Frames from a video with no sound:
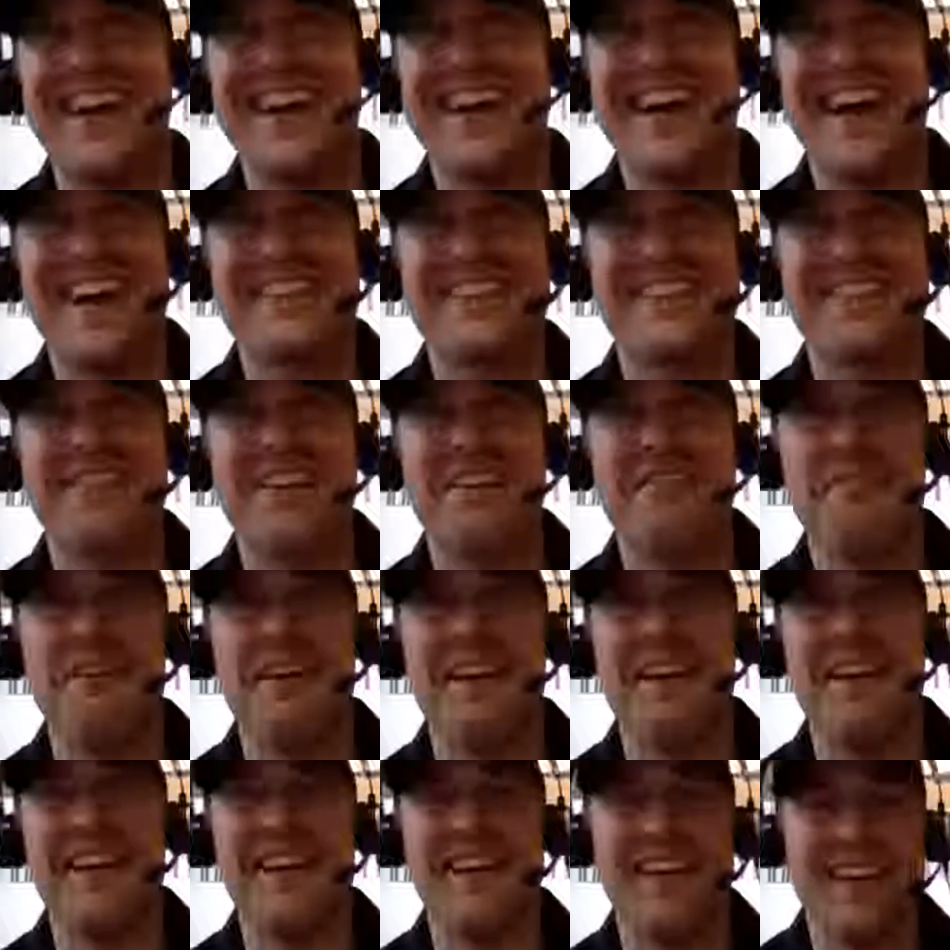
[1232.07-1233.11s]
That's a great
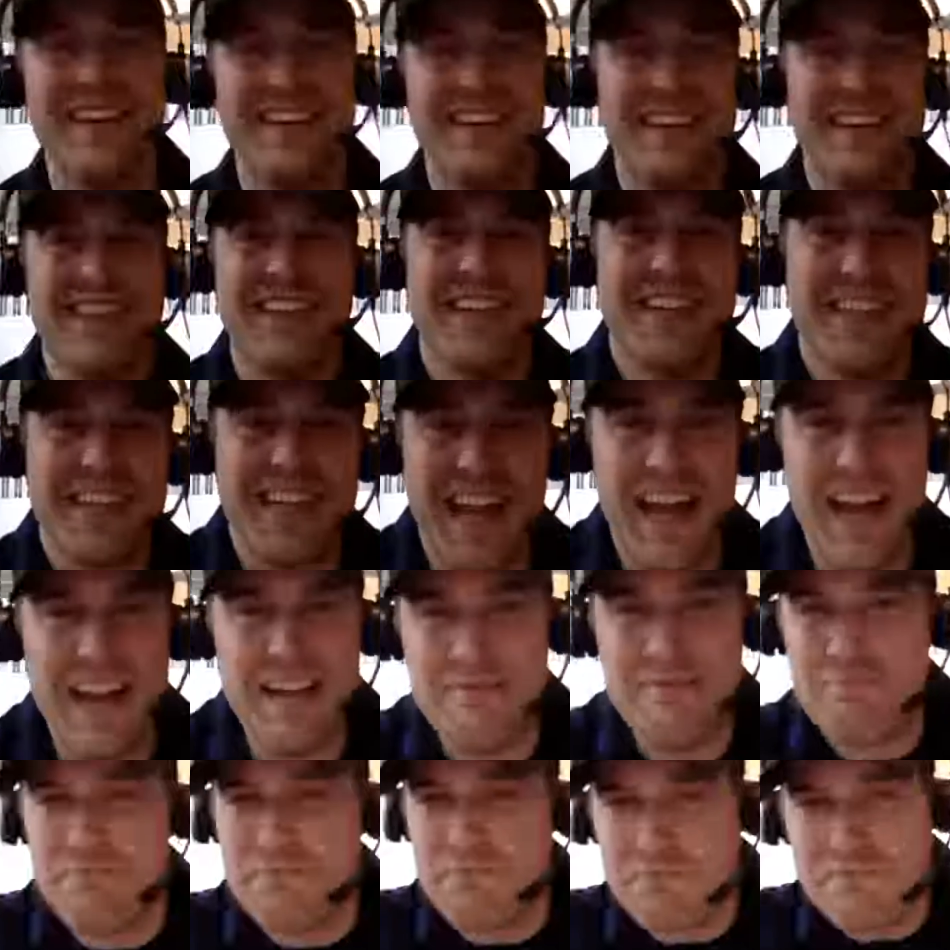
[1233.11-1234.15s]
one. Okay.
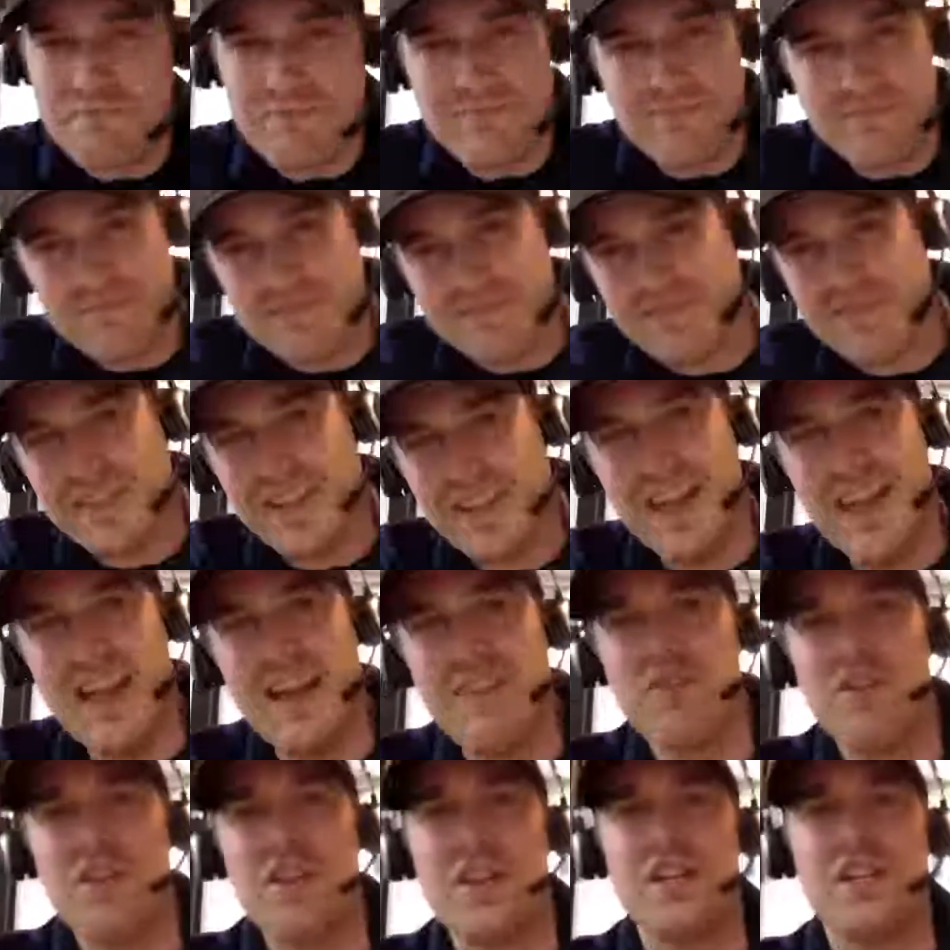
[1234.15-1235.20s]

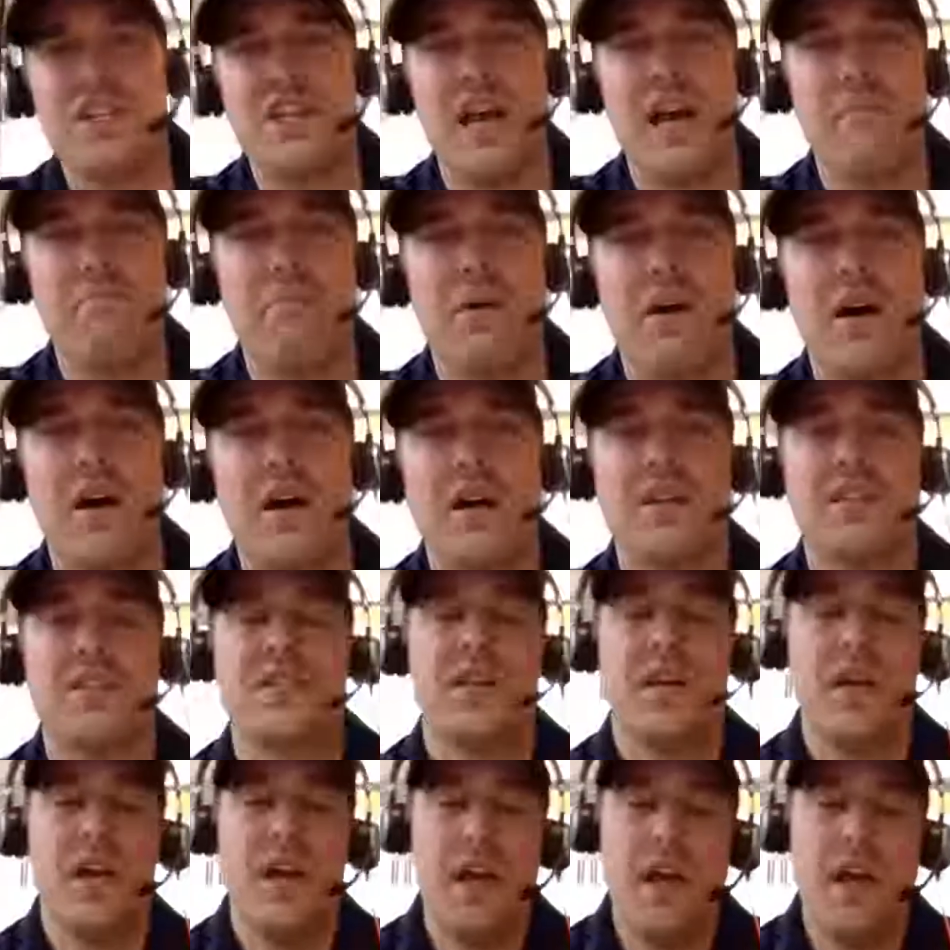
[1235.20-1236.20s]
Everyone in the chat box,